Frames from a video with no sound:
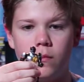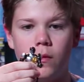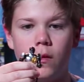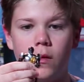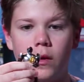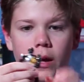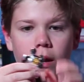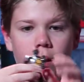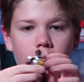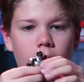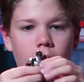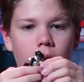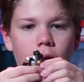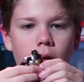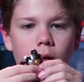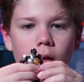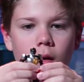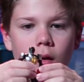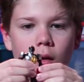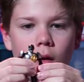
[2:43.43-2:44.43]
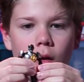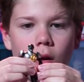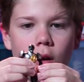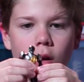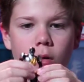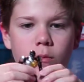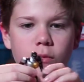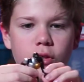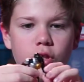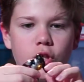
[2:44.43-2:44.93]
Okay.
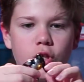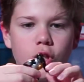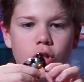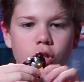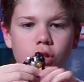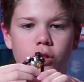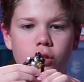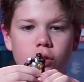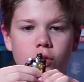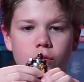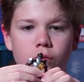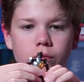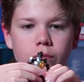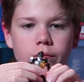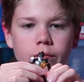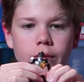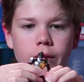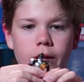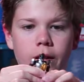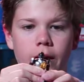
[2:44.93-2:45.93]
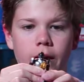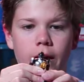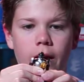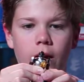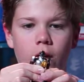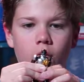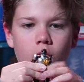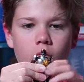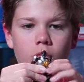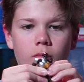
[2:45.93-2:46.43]
Arms just do in,
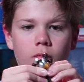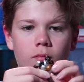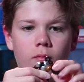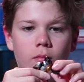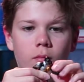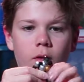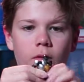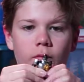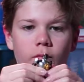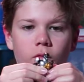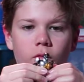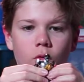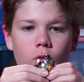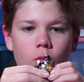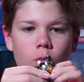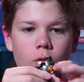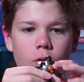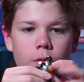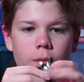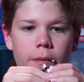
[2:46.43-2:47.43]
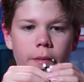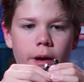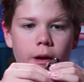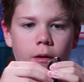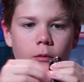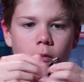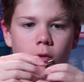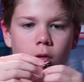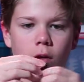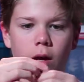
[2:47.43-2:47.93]
out, and forward and
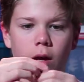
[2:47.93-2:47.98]
backward.